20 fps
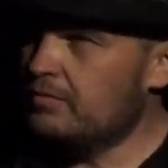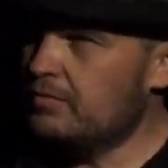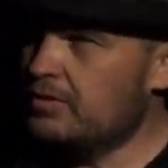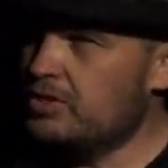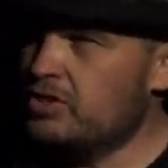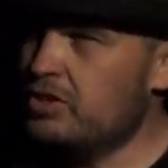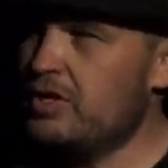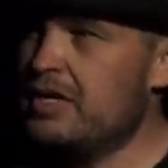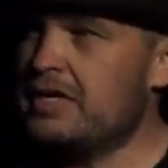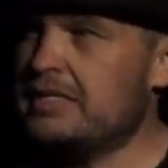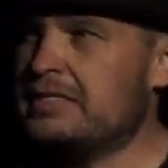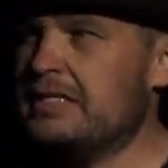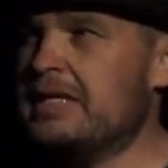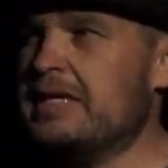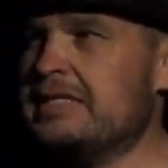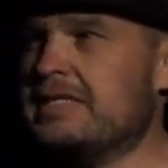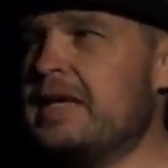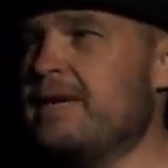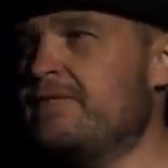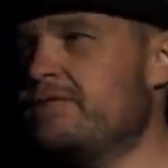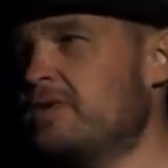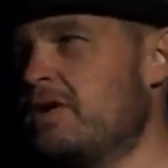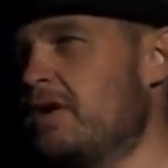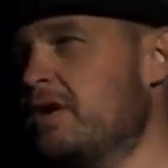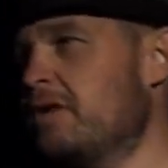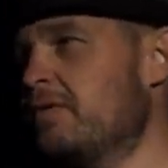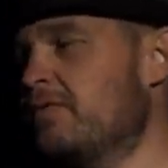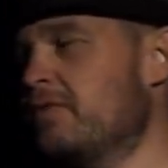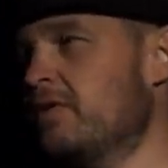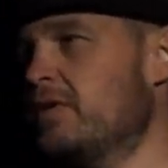shooting as a landscape
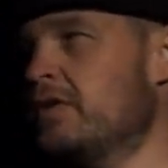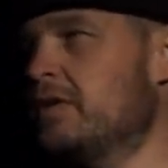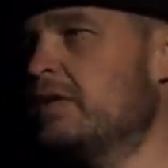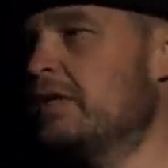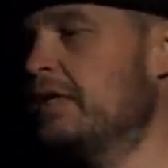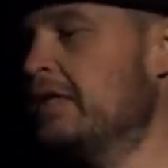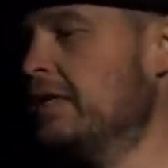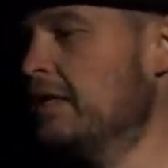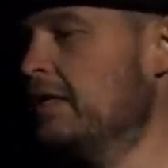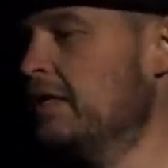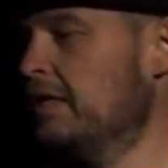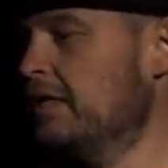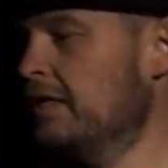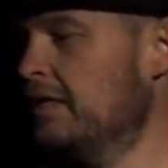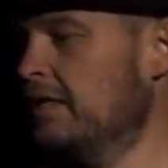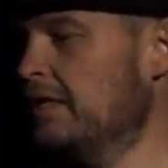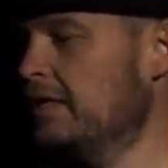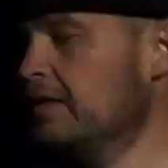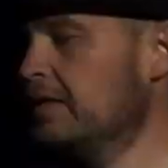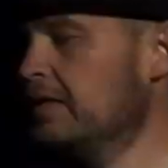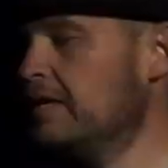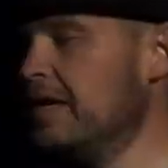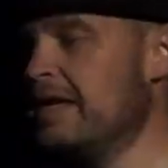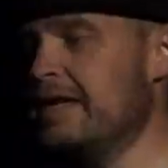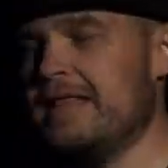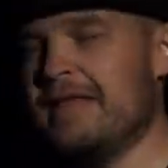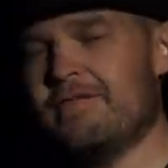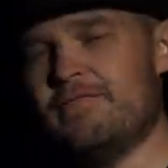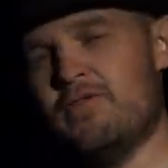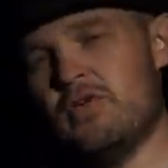photographer,
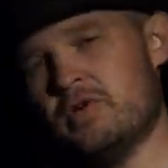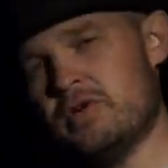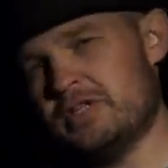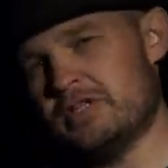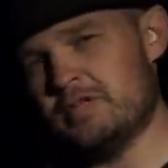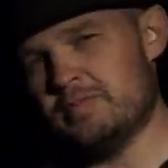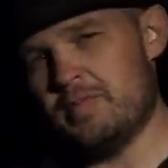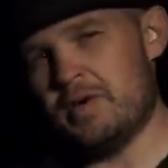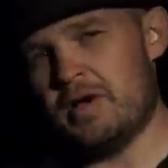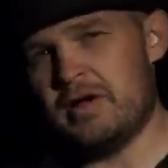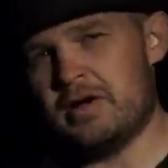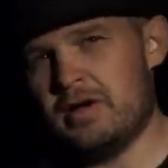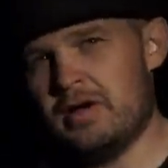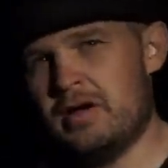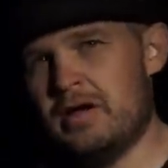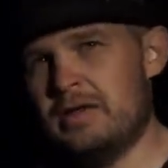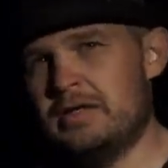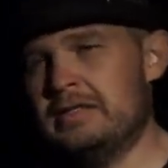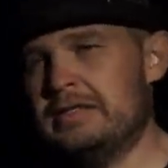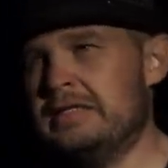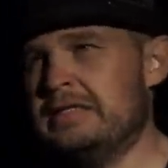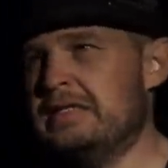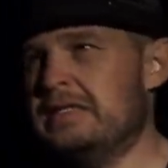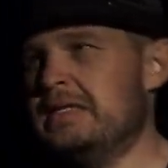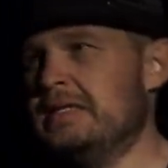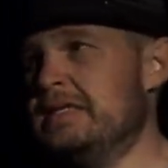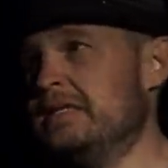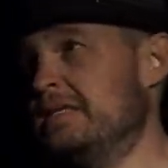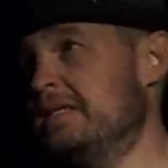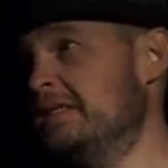getting that focus spot on
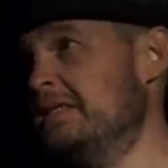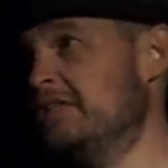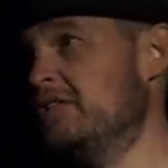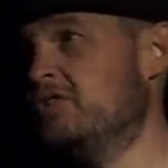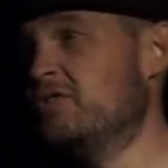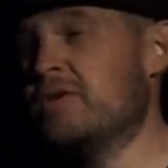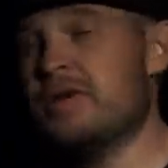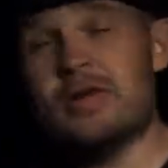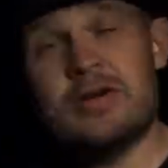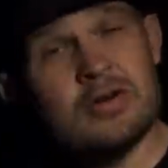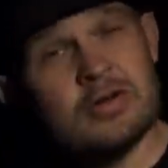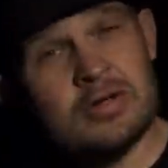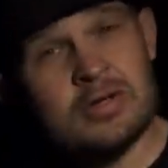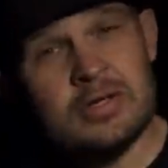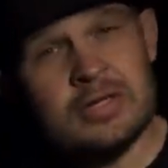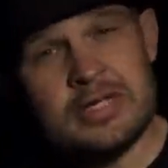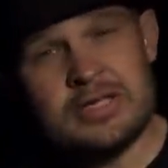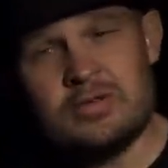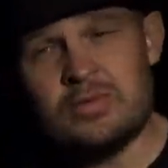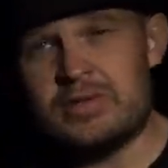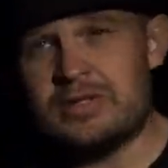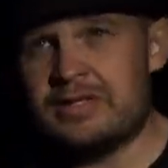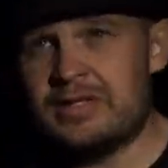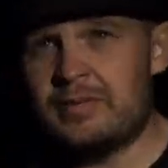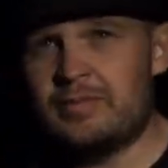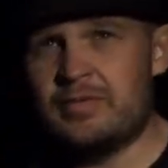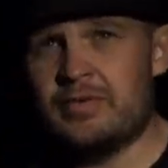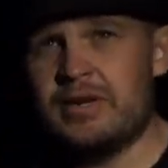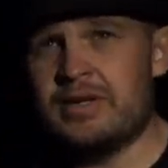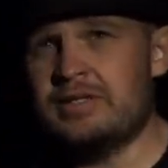is critical. It's what
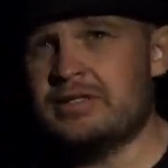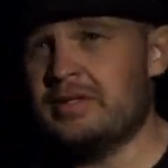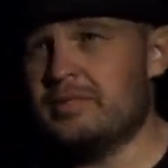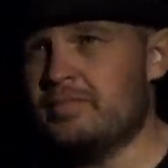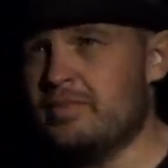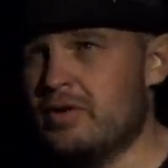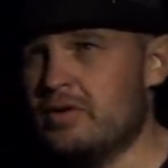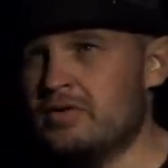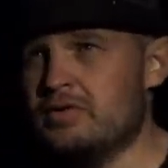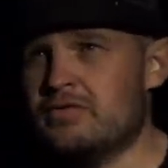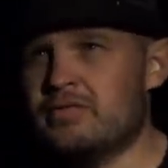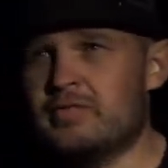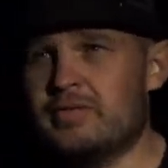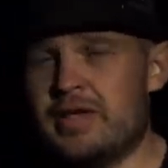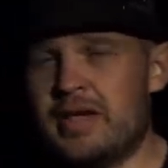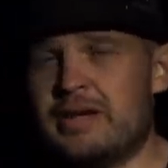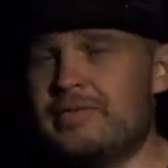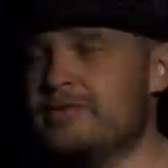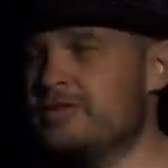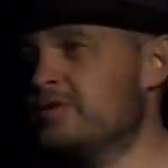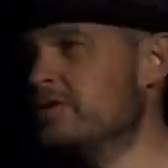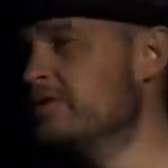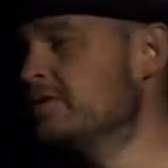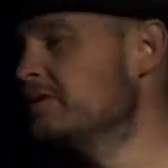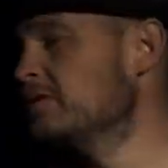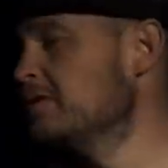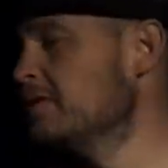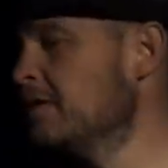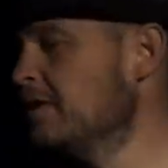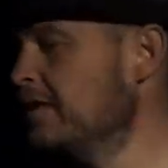separates the pros from the
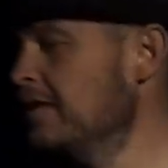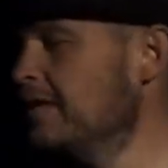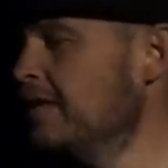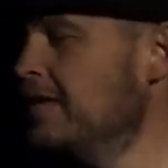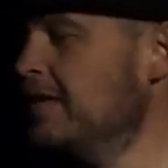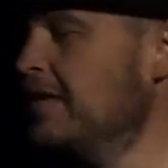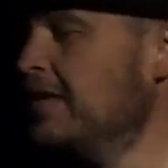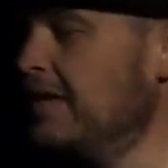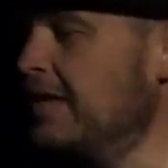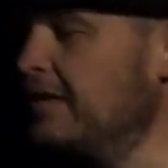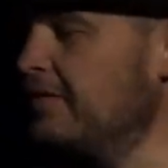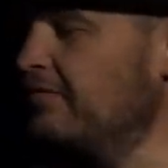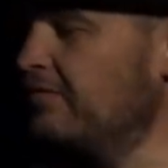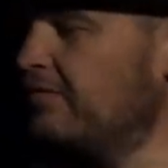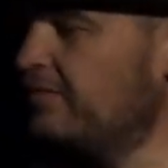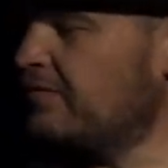amateurs and